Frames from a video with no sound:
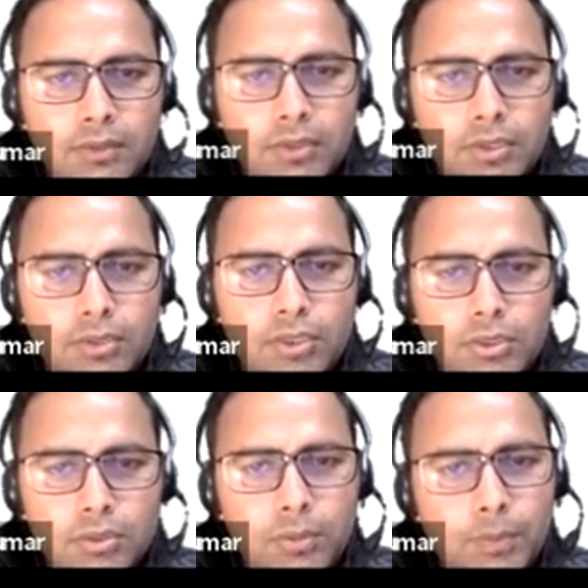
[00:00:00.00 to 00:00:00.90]
Okay, you need
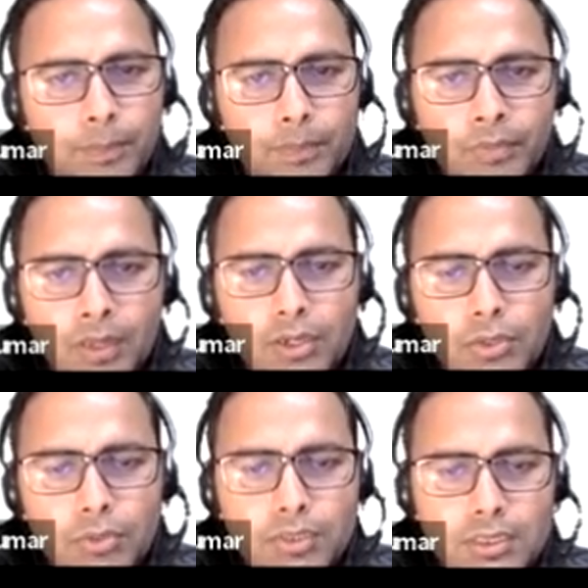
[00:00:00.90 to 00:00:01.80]
to
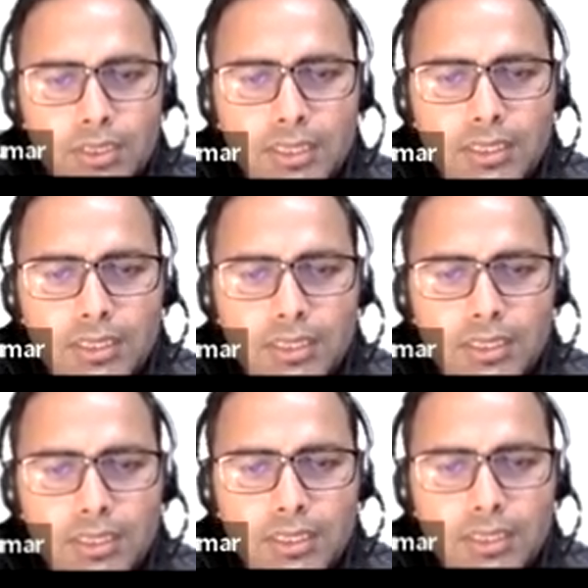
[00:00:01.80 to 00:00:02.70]
do this
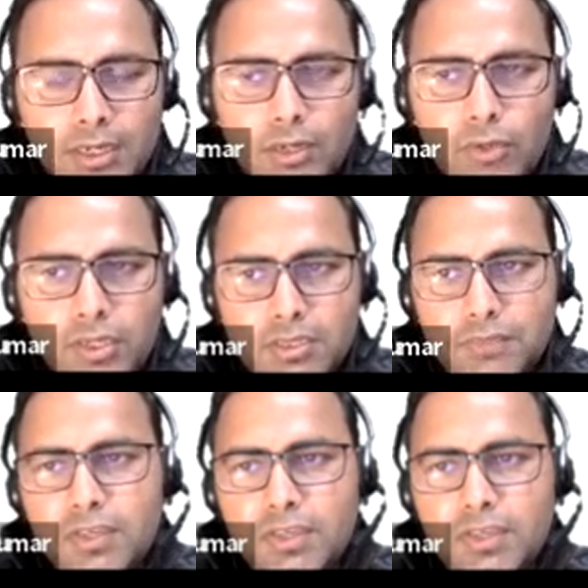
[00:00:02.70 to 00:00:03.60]
mapping around us
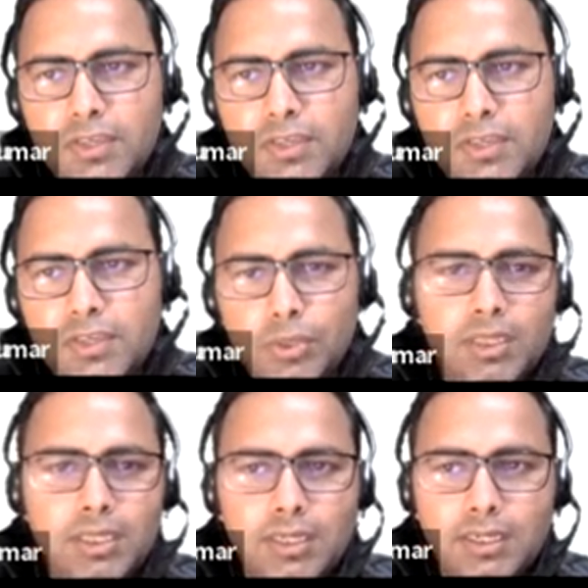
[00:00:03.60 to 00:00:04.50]
we are going to do in
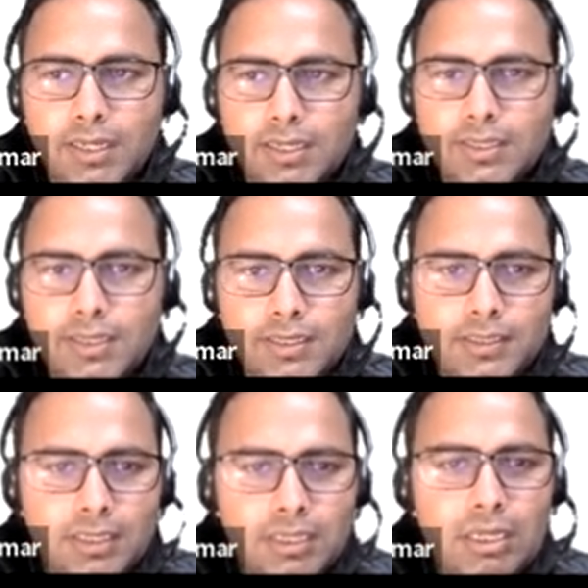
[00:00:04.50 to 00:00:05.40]
the next
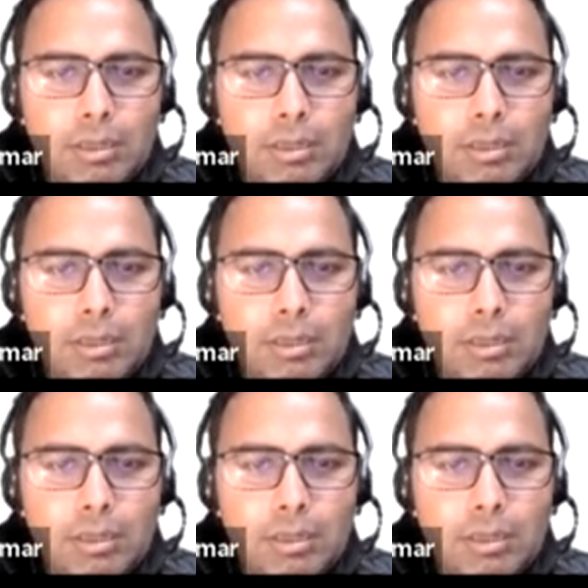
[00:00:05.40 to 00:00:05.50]
lecture,